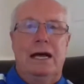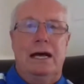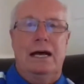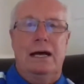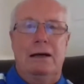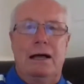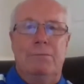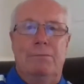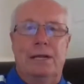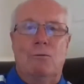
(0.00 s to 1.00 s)

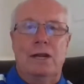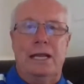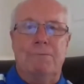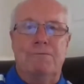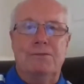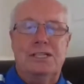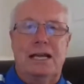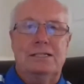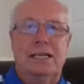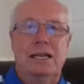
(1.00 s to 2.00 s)
But I want to
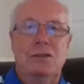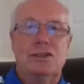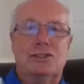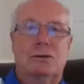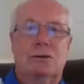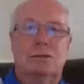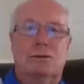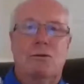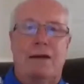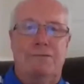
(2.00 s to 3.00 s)
emphasize, again, the circled
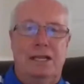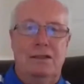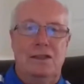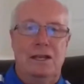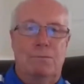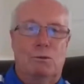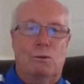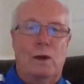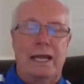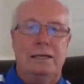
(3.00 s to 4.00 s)
graphic in the upper
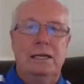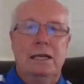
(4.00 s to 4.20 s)
right